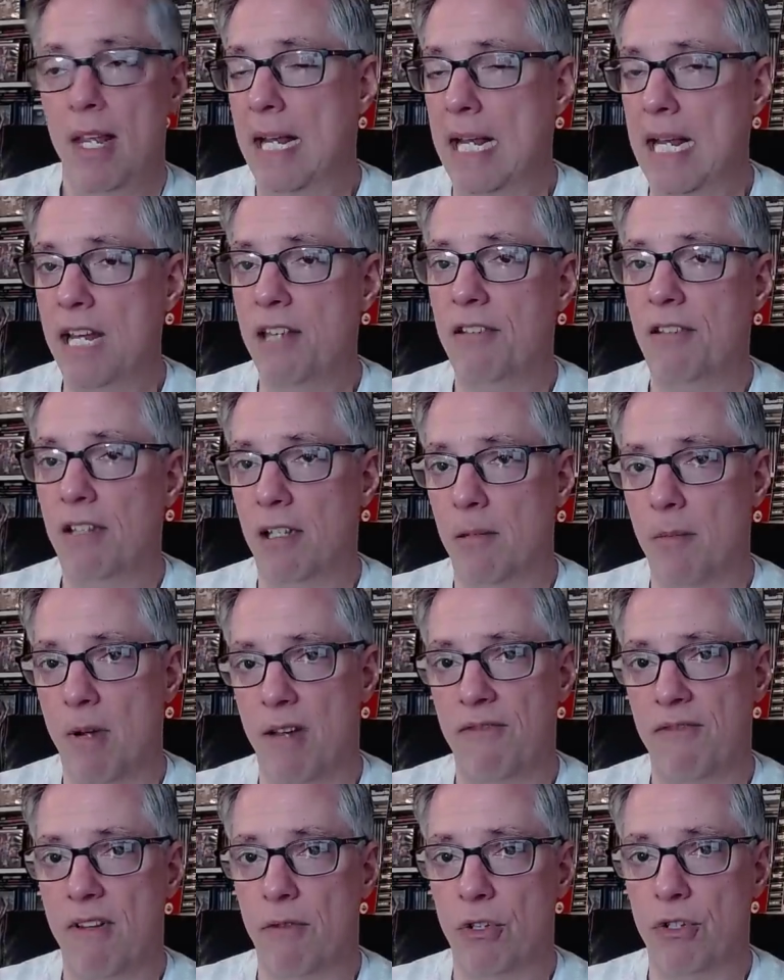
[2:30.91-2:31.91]
easily my
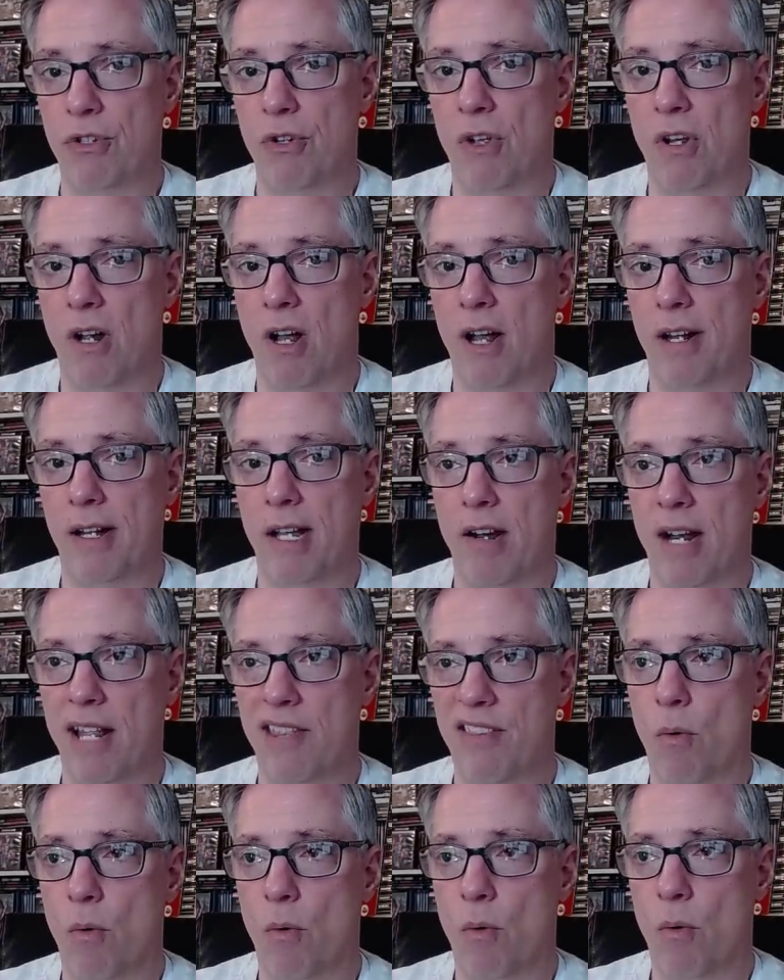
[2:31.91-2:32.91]
favorite song on here, and I
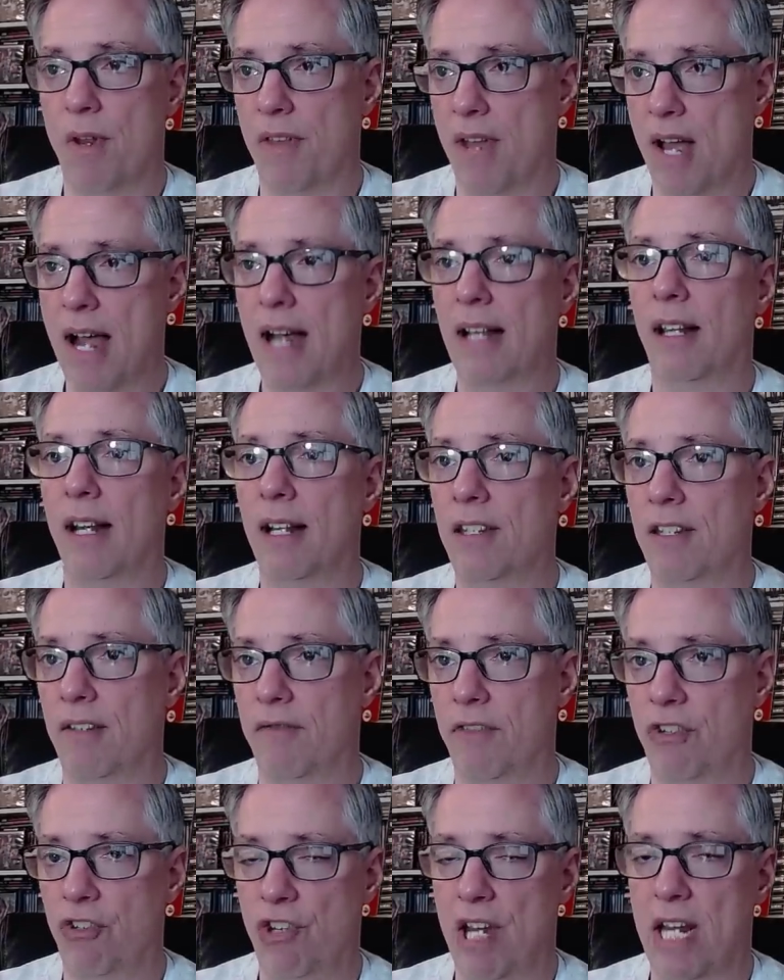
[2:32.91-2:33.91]
think one of the highlights
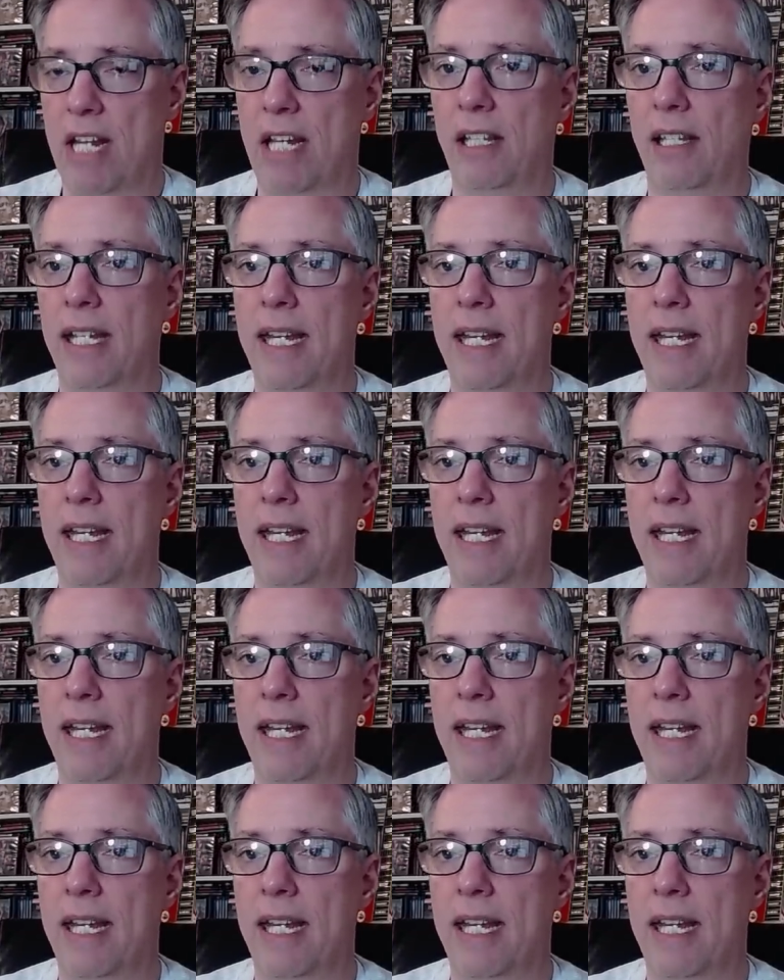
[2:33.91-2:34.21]
of the Jake E.